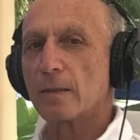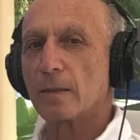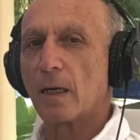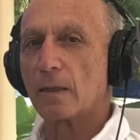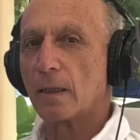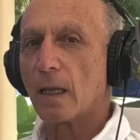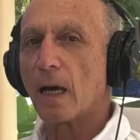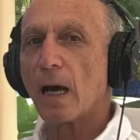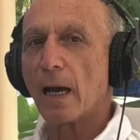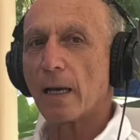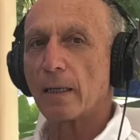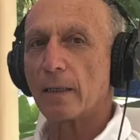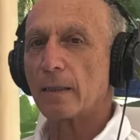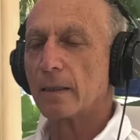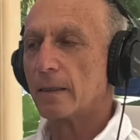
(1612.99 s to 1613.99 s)

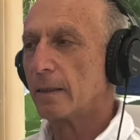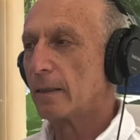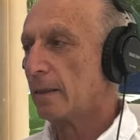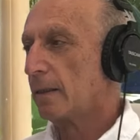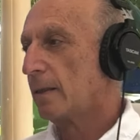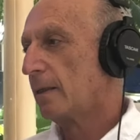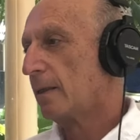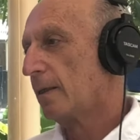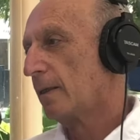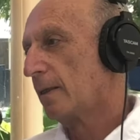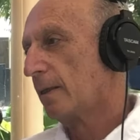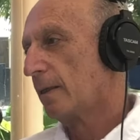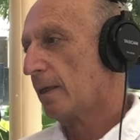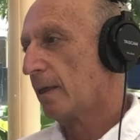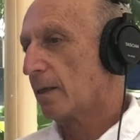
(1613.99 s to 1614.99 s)
online,
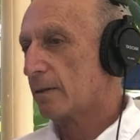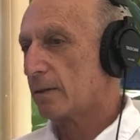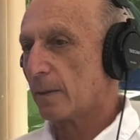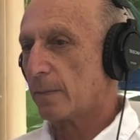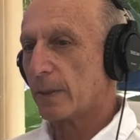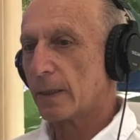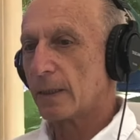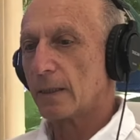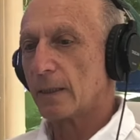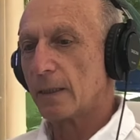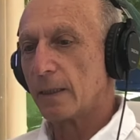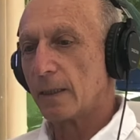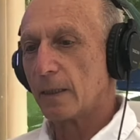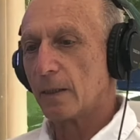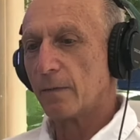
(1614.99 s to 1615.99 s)

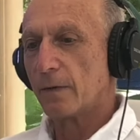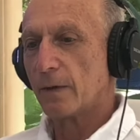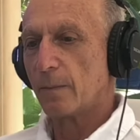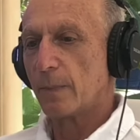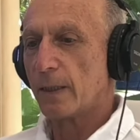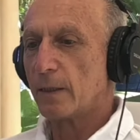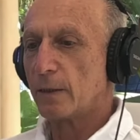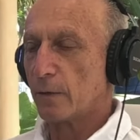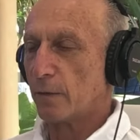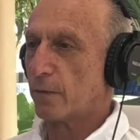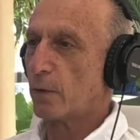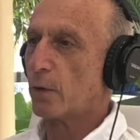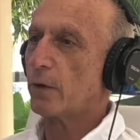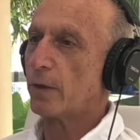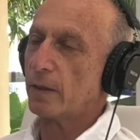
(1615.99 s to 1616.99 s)
typically, if they're being
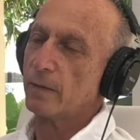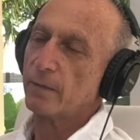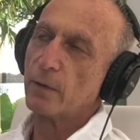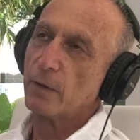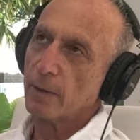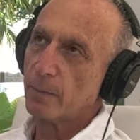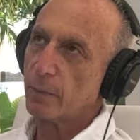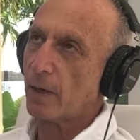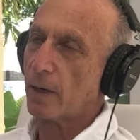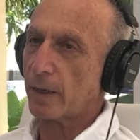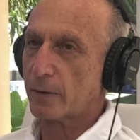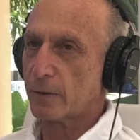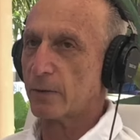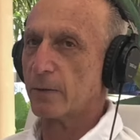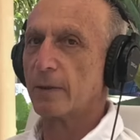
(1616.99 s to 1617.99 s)
diverted
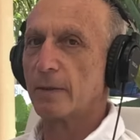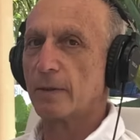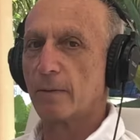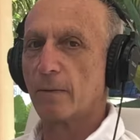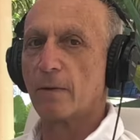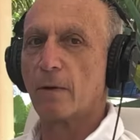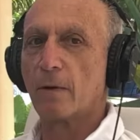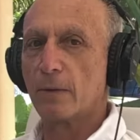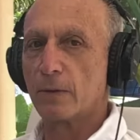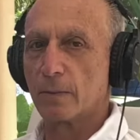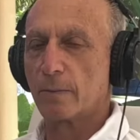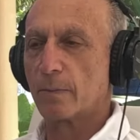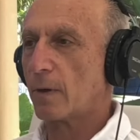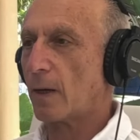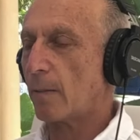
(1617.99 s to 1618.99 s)
products are always a
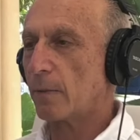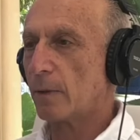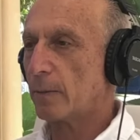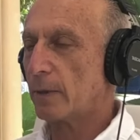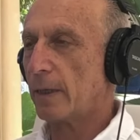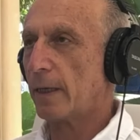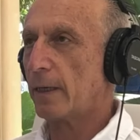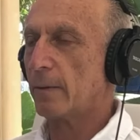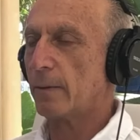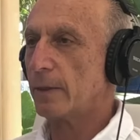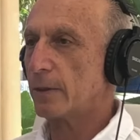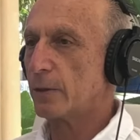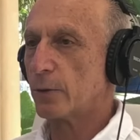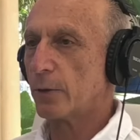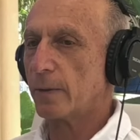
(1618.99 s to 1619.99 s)
problem in the hair
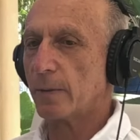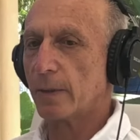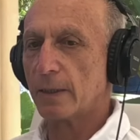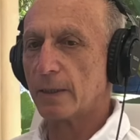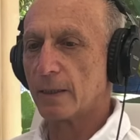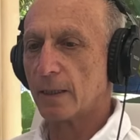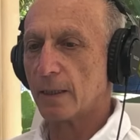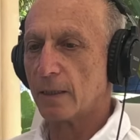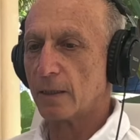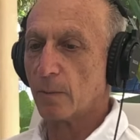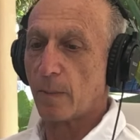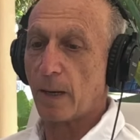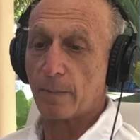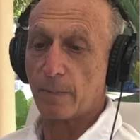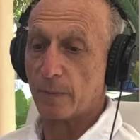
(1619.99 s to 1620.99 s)
industry. But you
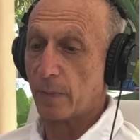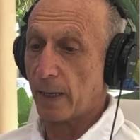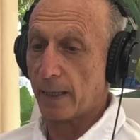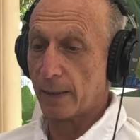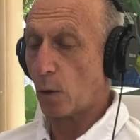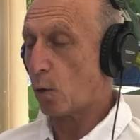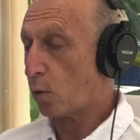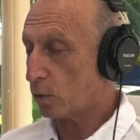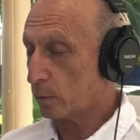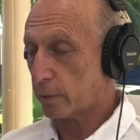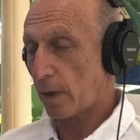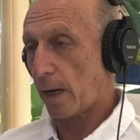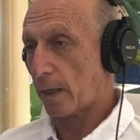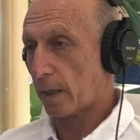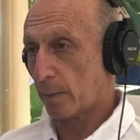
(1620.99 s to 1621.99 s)
might be buying old
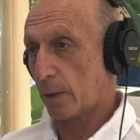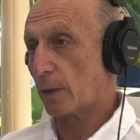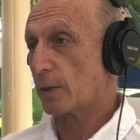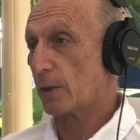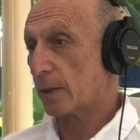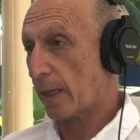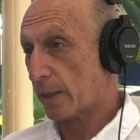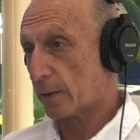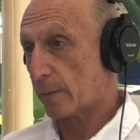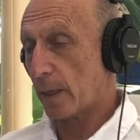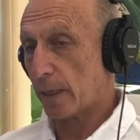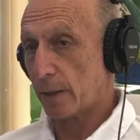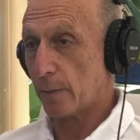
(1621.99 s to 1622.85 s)
product because it's less money. You're